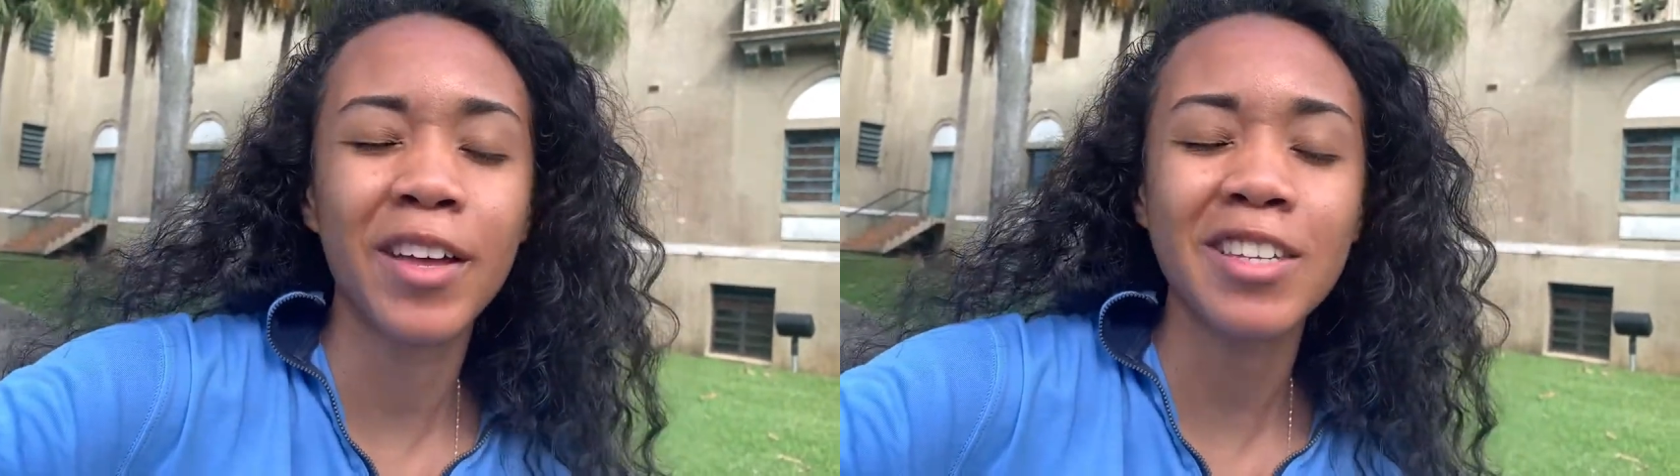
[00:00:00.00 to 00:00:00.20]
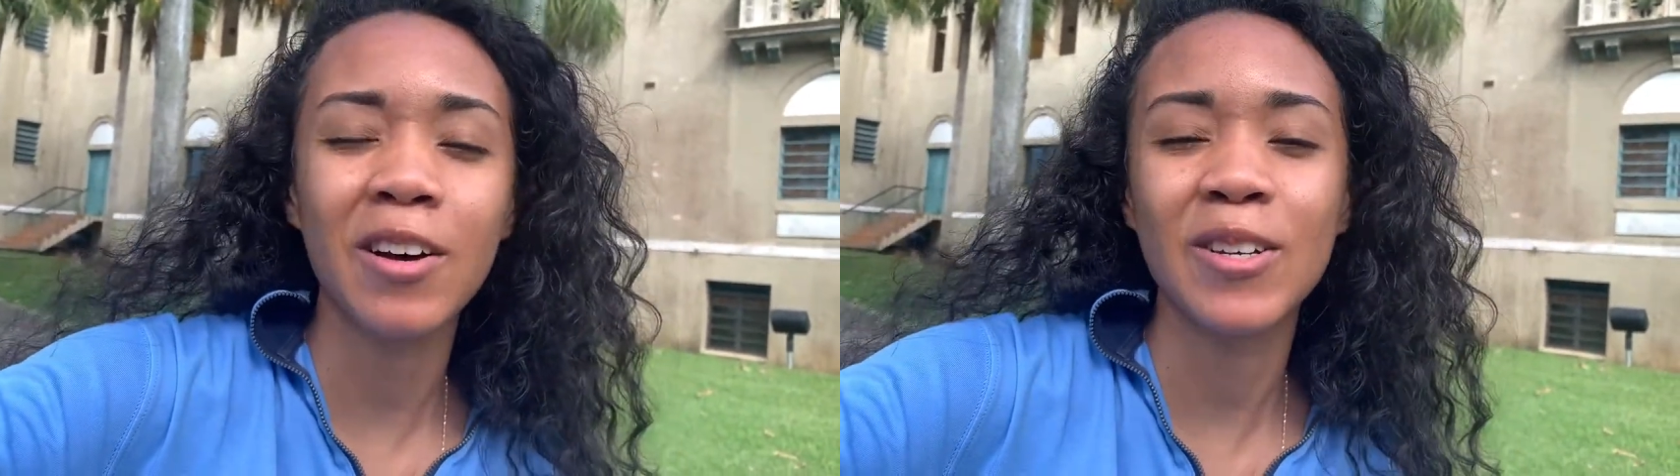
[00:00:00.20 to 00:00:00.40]

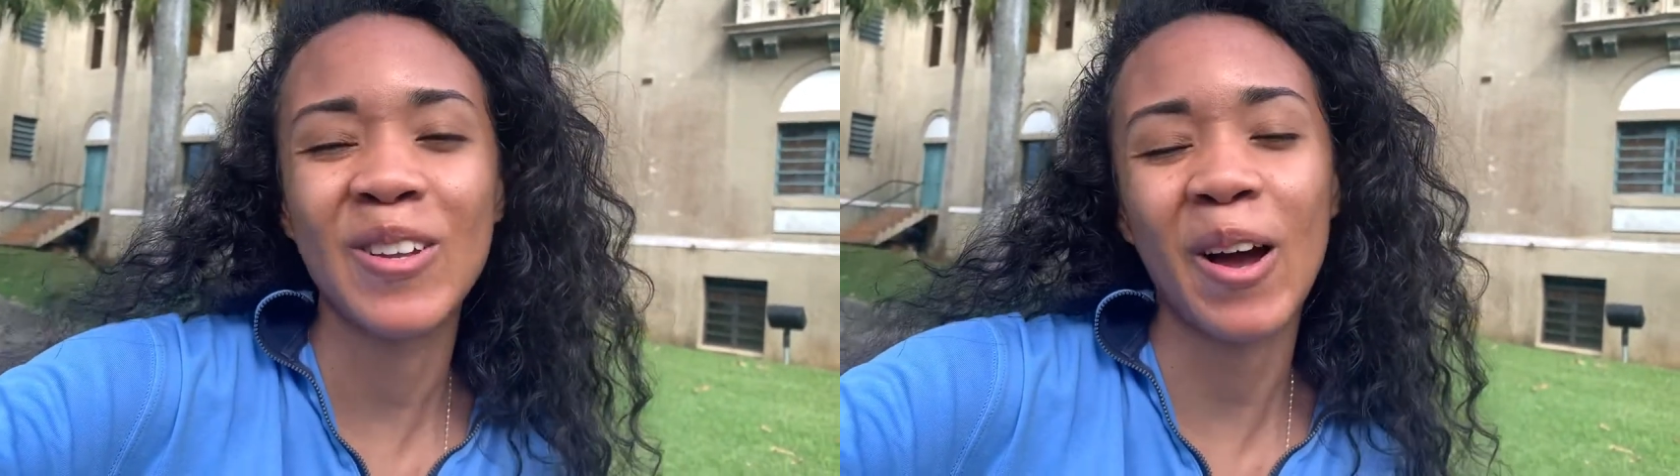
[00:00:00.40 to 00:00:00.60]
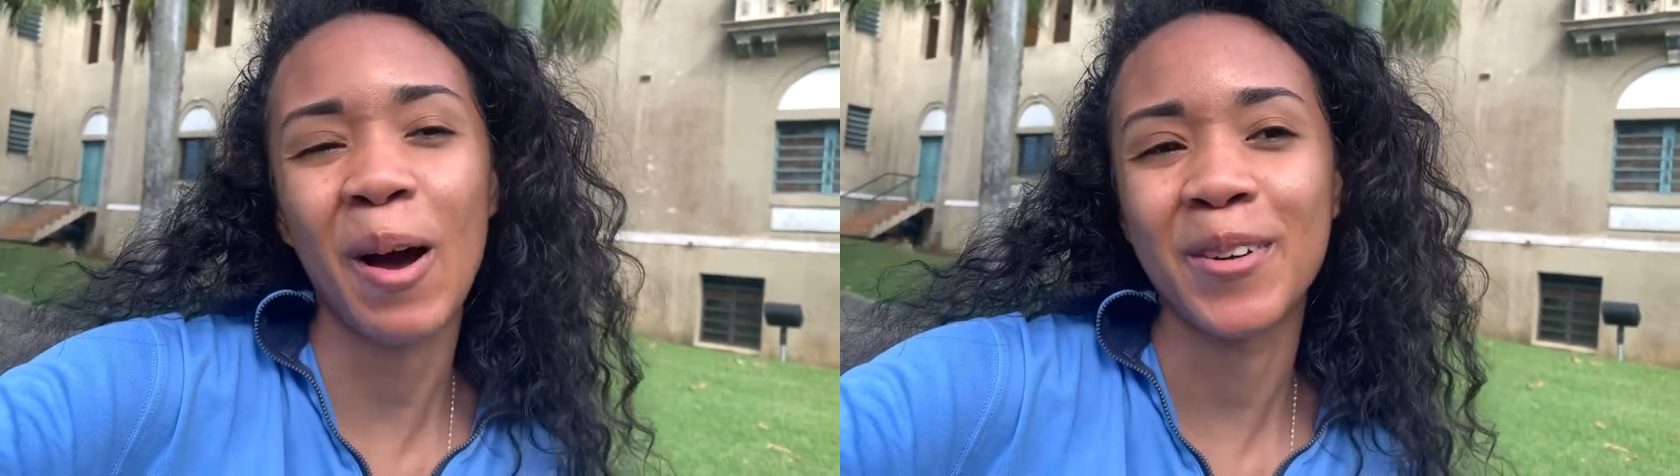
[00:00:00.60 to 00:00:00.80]
that's
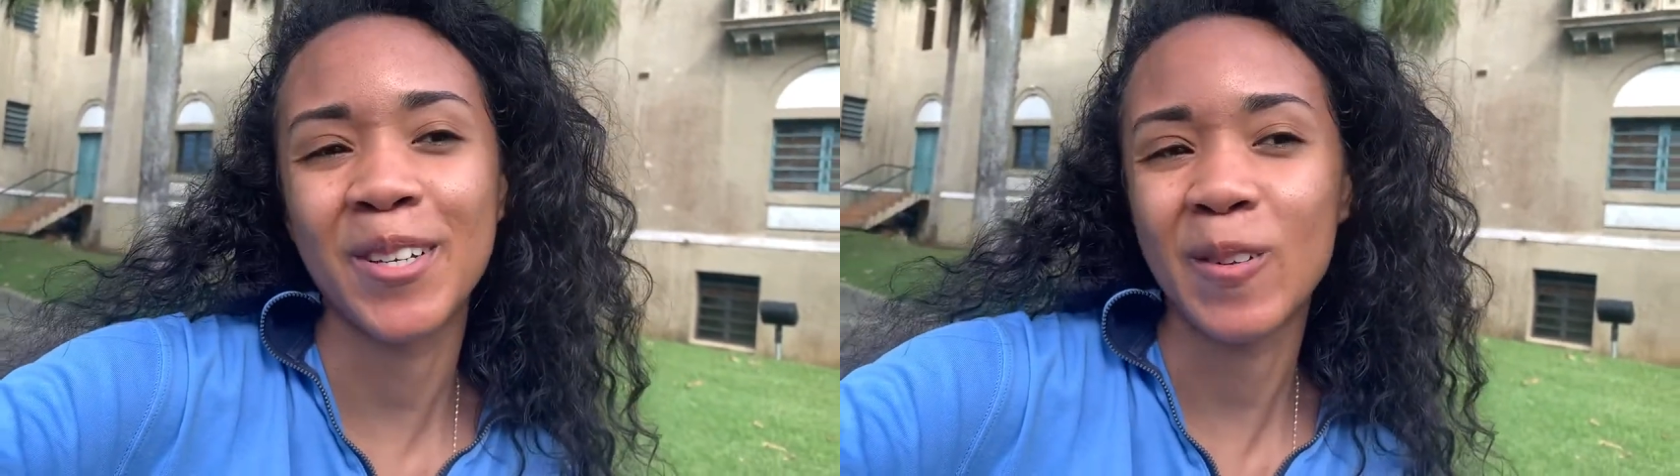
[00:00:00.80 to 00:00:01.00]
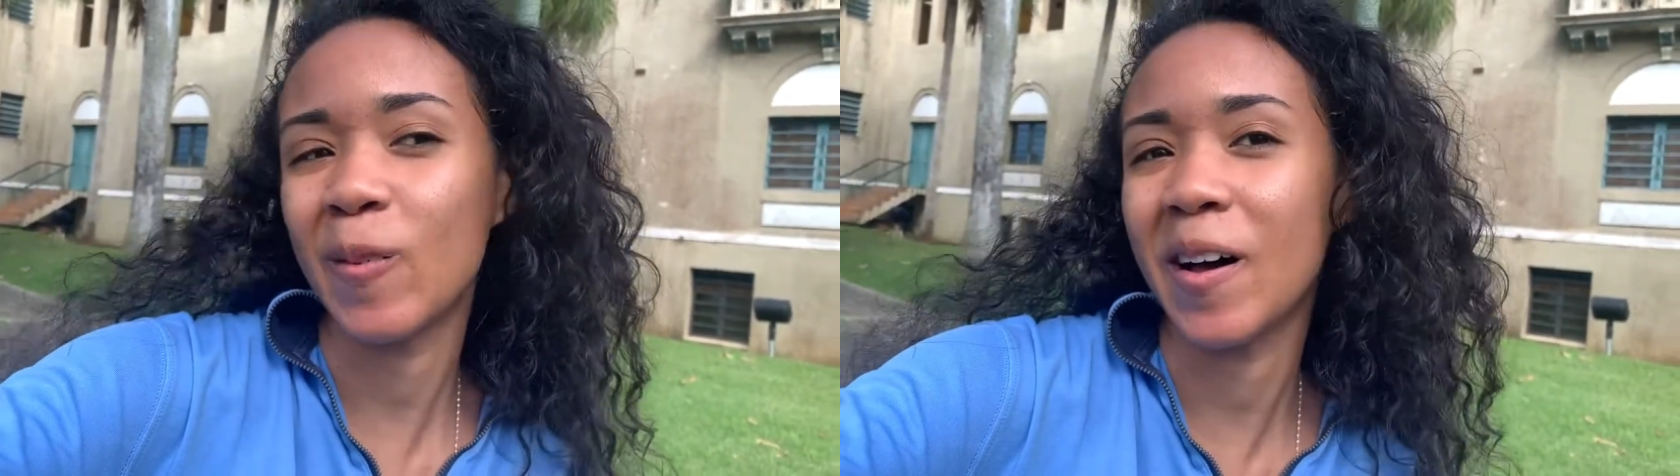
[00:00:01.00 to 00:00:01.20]
also an
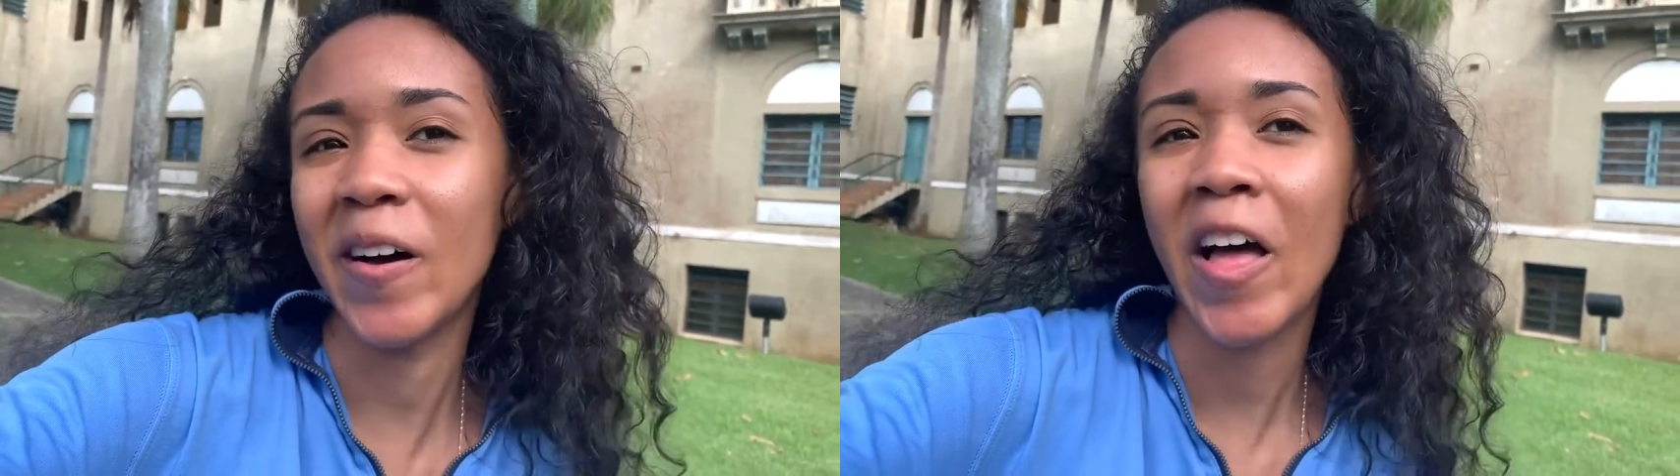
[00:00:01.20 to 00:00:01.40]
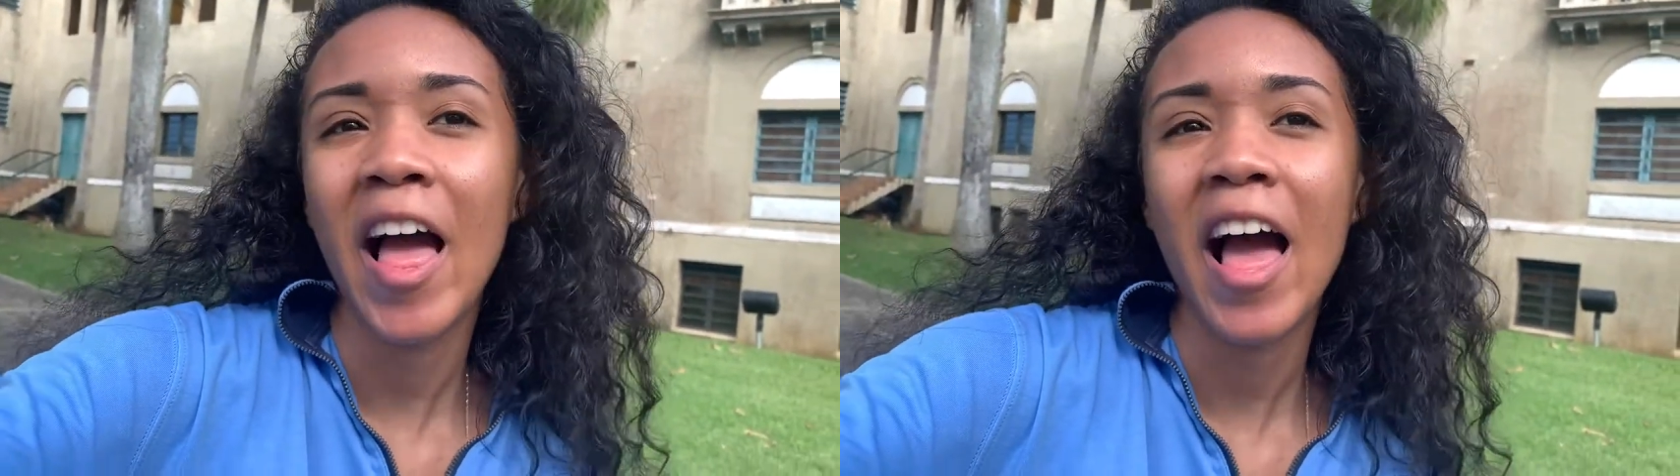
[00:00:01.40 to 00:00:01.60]
option as
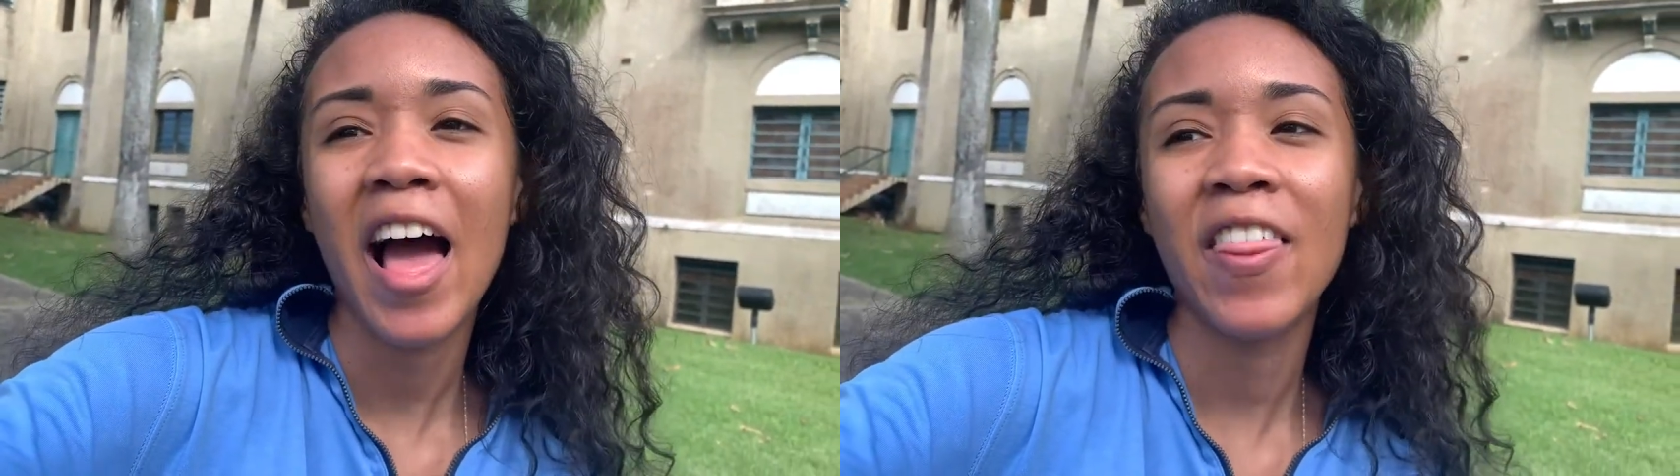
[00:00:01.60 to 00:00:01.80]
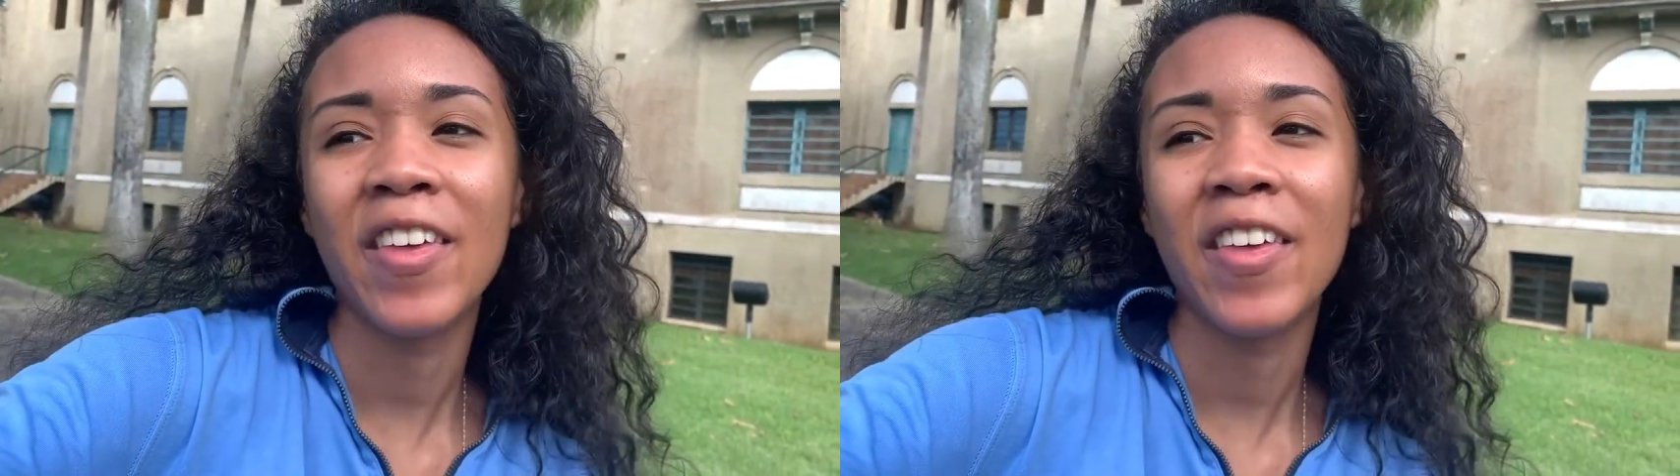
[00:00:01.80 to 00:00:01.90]
well. And